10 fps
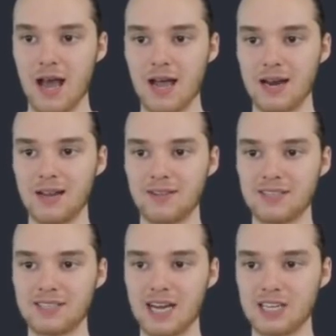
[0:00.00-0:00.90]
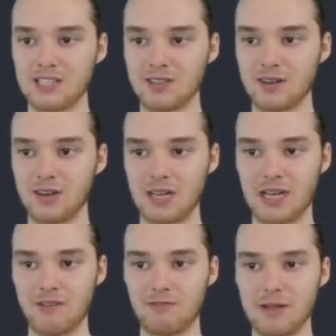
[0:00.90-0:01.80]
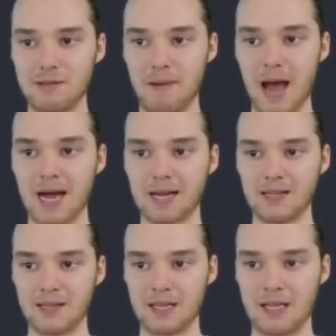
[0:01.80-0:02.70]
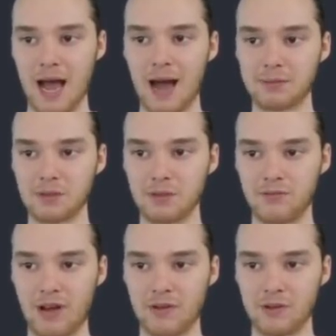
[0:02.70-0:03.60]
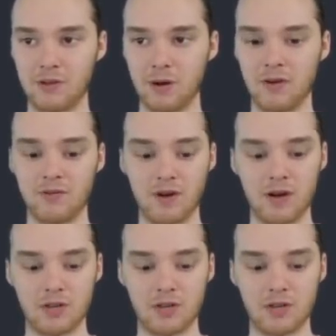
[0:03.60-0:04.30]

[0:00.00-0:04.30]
And this is actually going to give me back the absolute value of